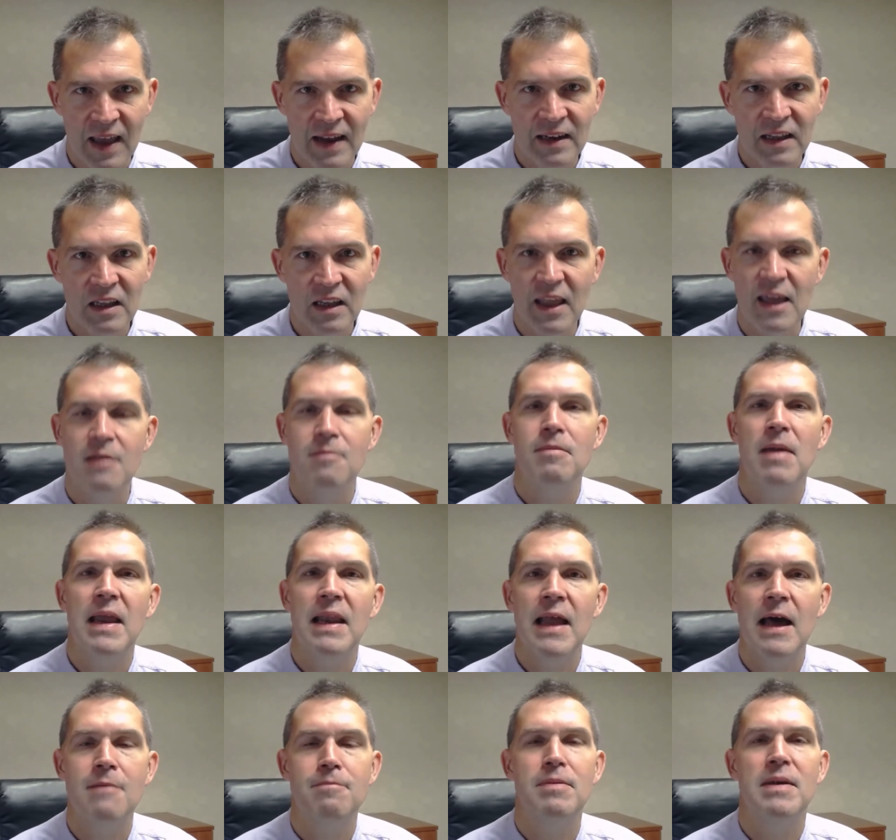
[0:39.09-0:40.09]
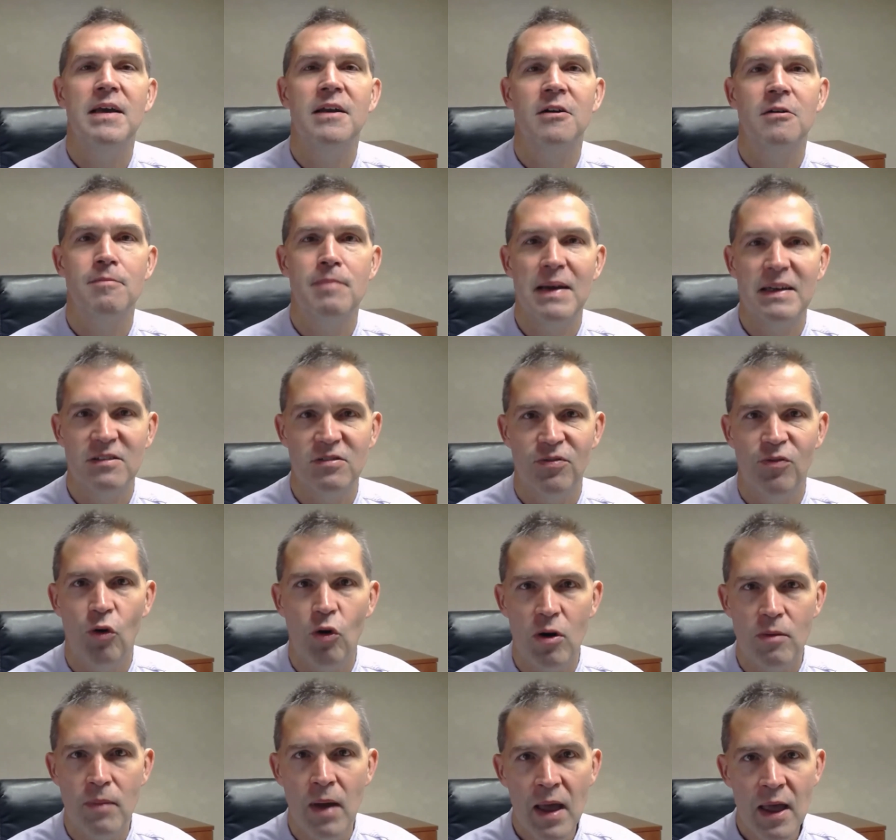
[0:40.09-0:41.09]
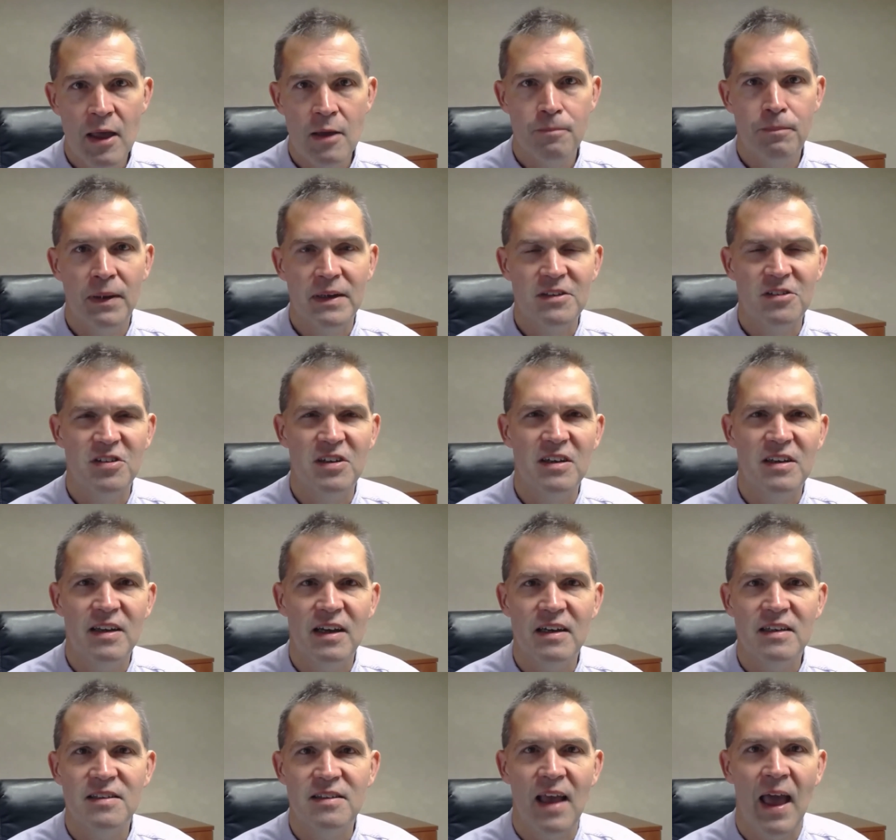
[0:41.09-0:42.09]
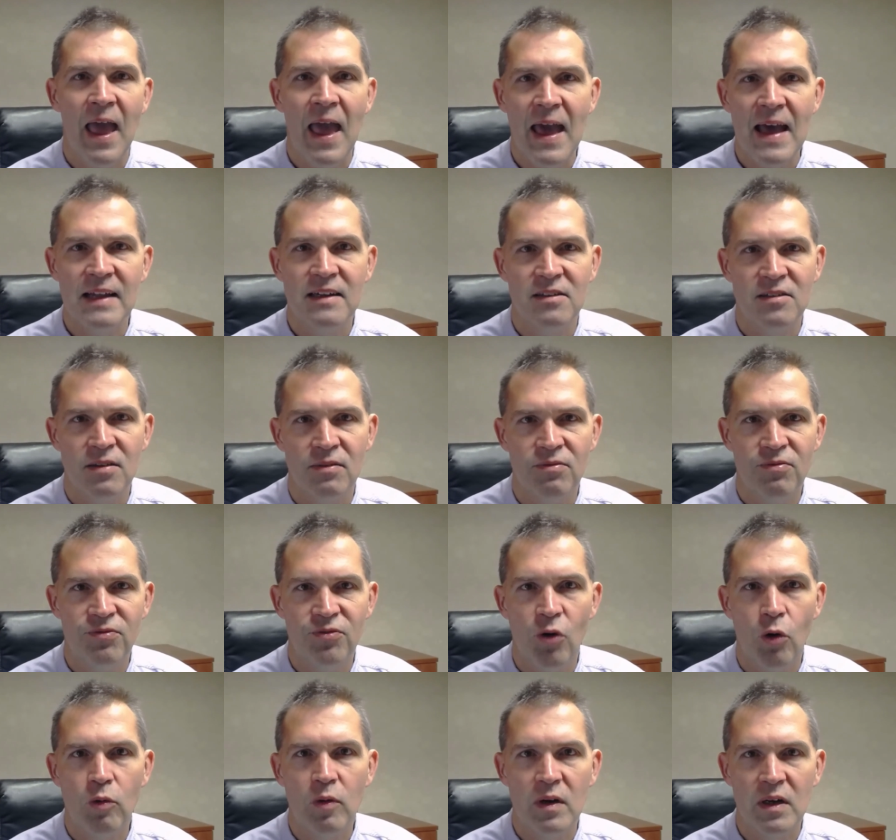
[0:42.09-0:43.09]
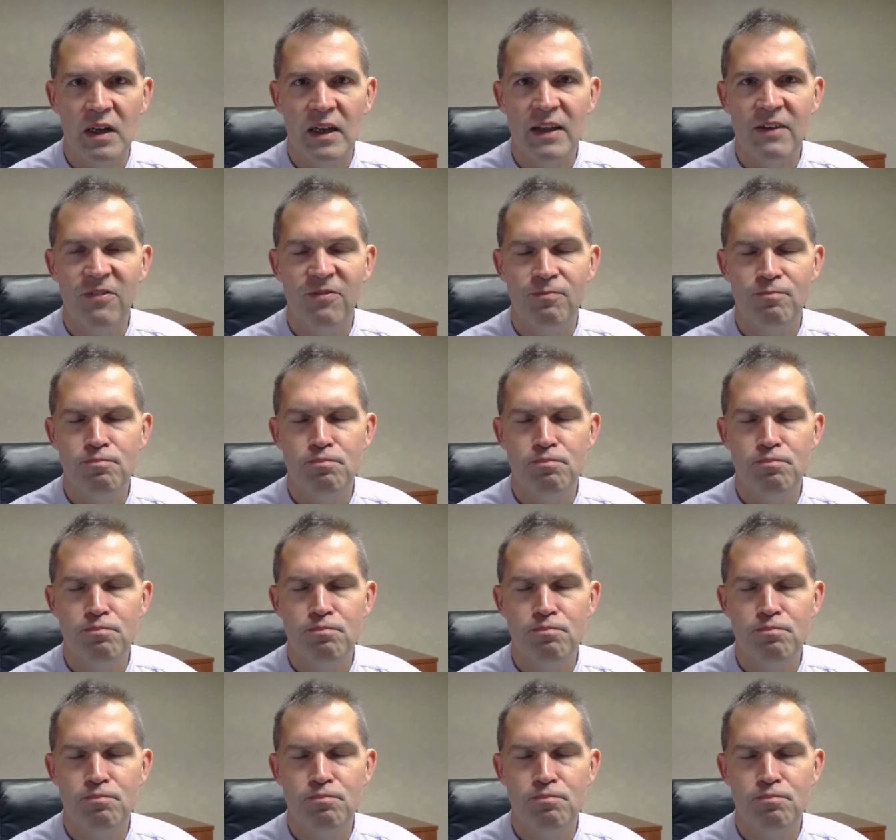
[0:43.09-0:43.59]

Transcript: And Elate may not be in her best form, but she does add some forwardly,